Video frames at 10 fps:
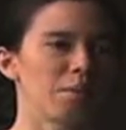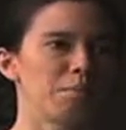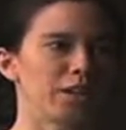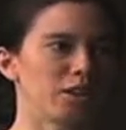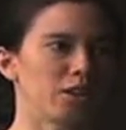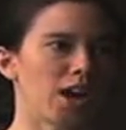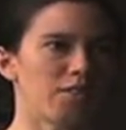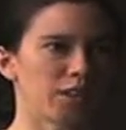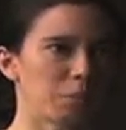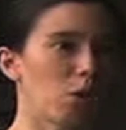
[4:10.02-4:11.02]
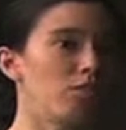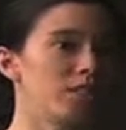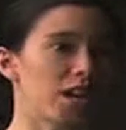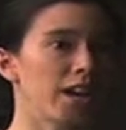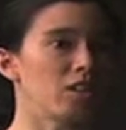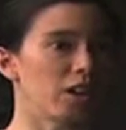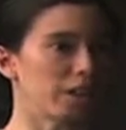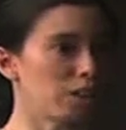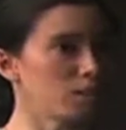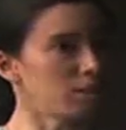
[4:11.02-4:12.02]
but you're having more of a dialogue
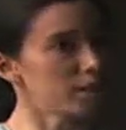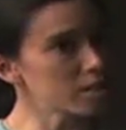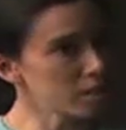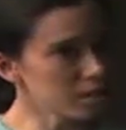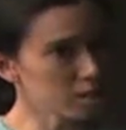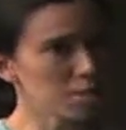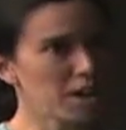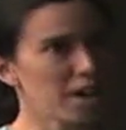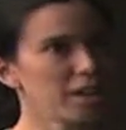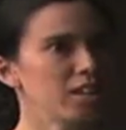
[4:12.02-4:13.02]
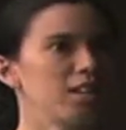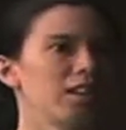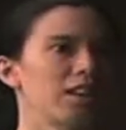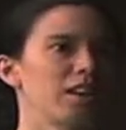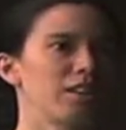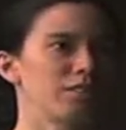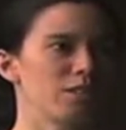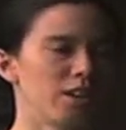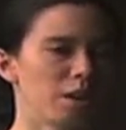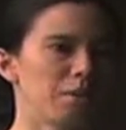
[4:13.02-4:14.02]
and you're listening to the body, to
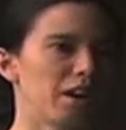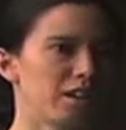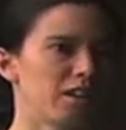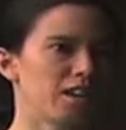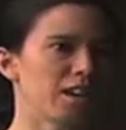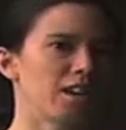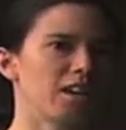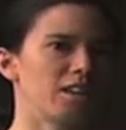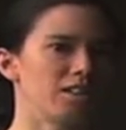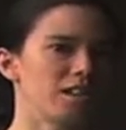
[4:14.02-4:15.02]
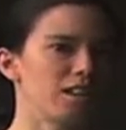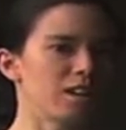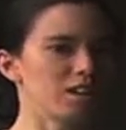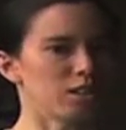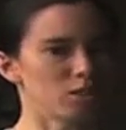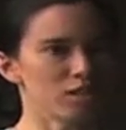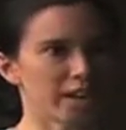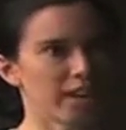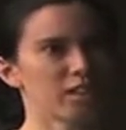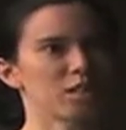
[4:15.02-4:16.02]
their body, and you're
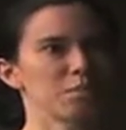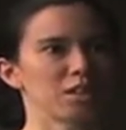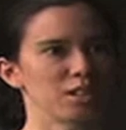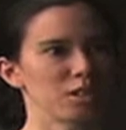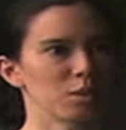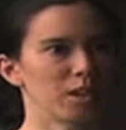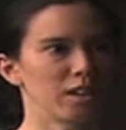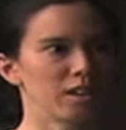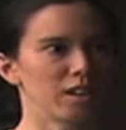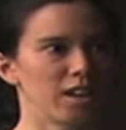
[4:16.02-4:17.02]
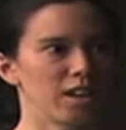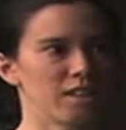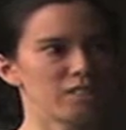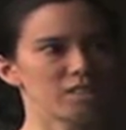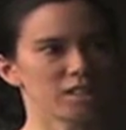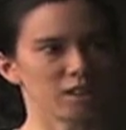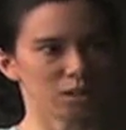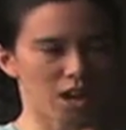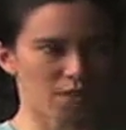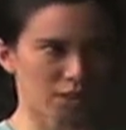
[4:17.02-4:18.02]
saying something to it, and it's, you know,
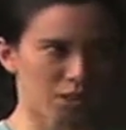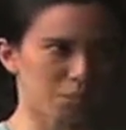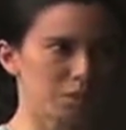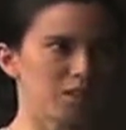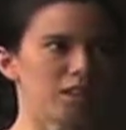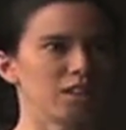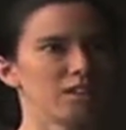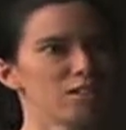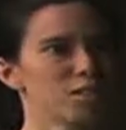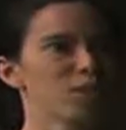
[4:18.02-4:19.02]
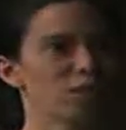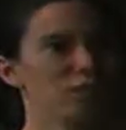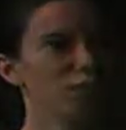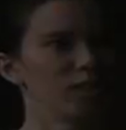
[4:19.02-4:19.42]
kind of a complete circle.